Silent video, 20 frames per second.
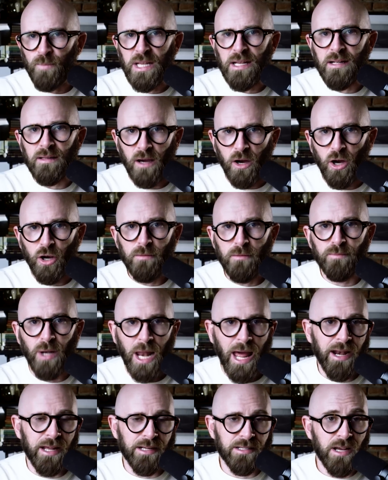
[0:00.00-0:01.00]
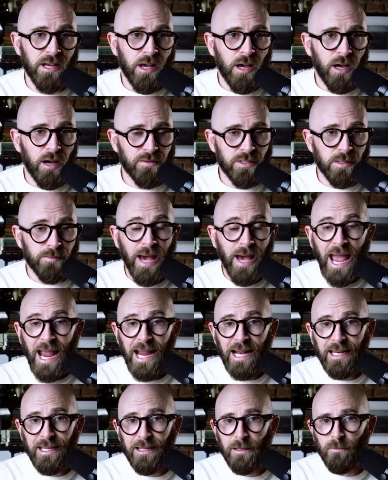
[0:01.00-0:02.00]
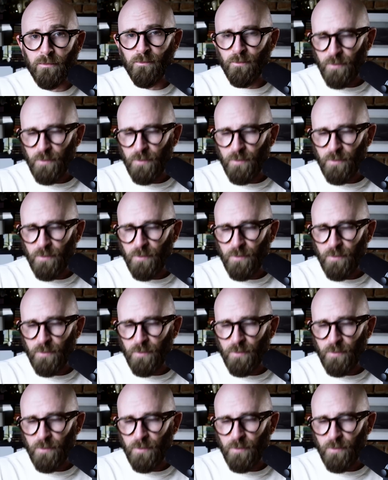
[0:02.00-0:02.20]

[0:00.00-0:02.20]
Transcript: be the home planet of some alien